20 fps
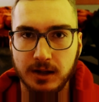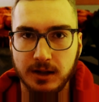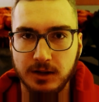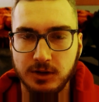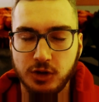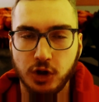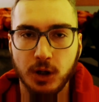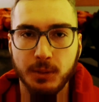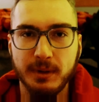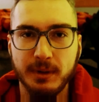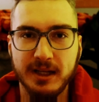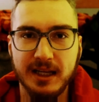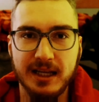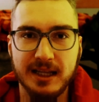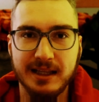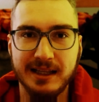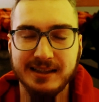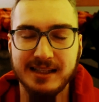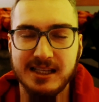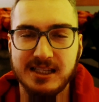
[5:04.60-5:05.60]
Germany in
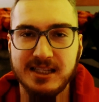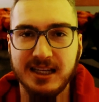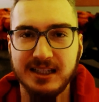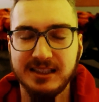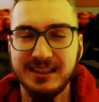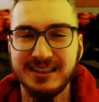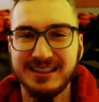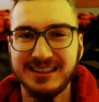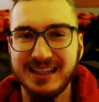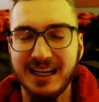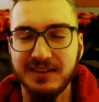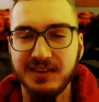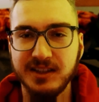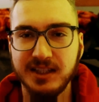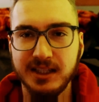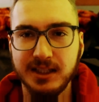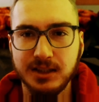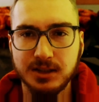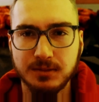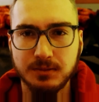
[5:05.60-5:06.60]
like the 60s,
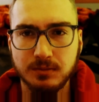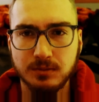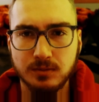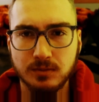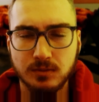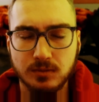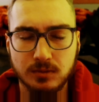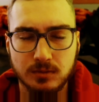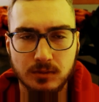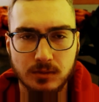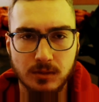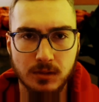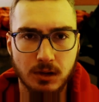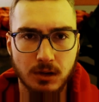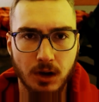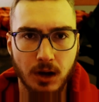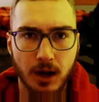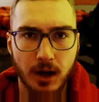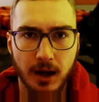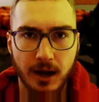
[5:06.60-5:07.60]
70s.
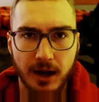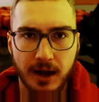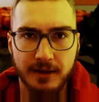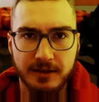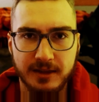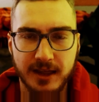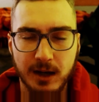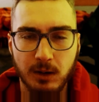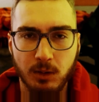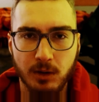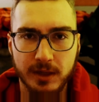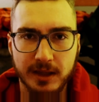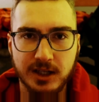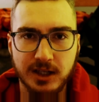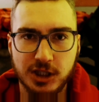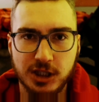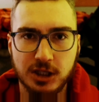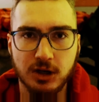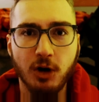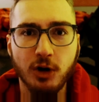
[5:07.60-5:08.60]
They were the
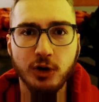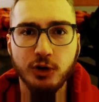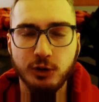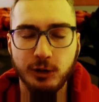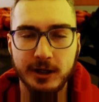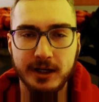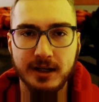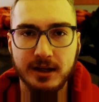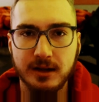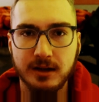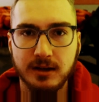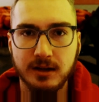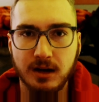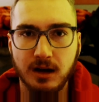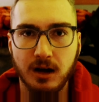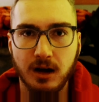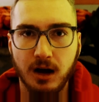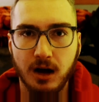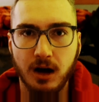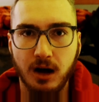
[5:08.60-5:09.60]
children
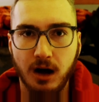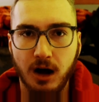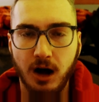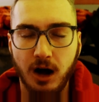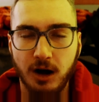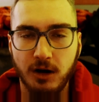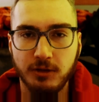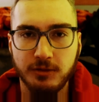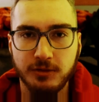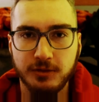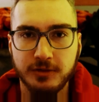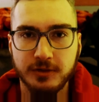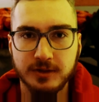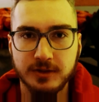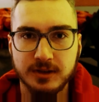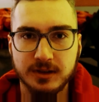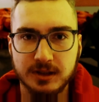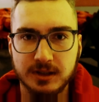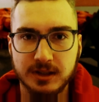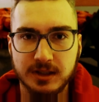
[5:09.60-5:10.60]
of
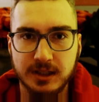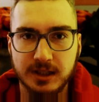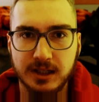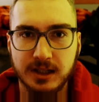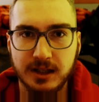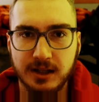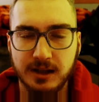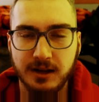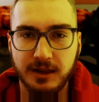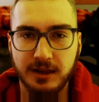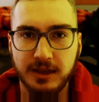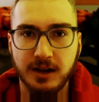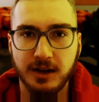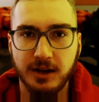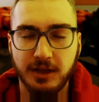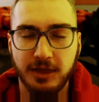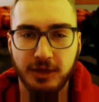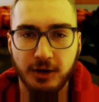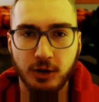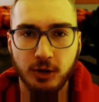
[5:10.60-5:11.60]
the
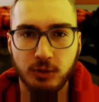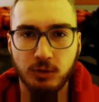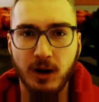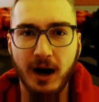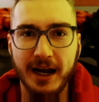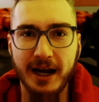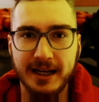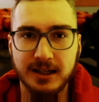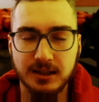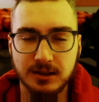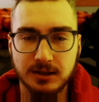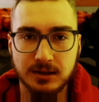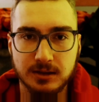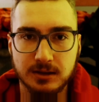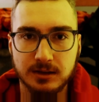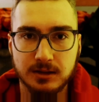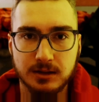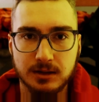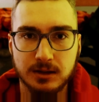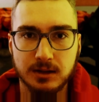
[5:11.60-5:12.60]
Third Reich
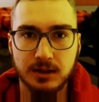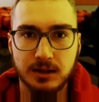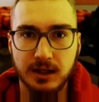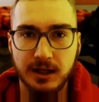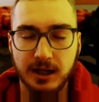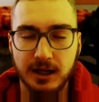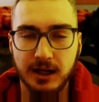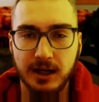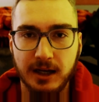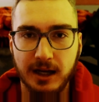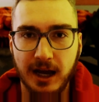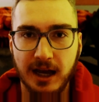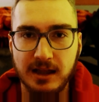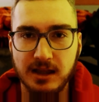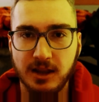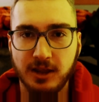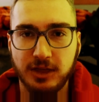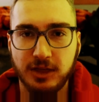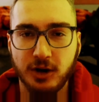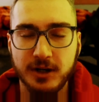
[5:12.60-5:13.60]
in the
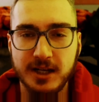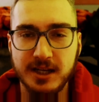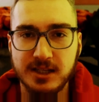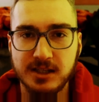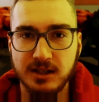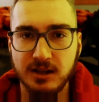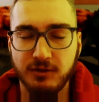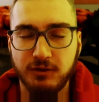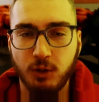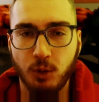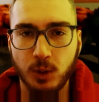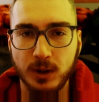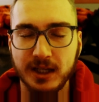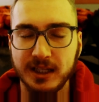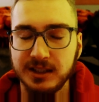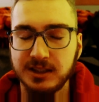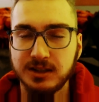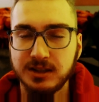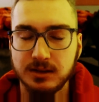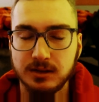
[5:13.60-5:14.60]
30s and the
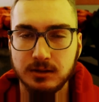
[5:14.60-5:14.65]
40s.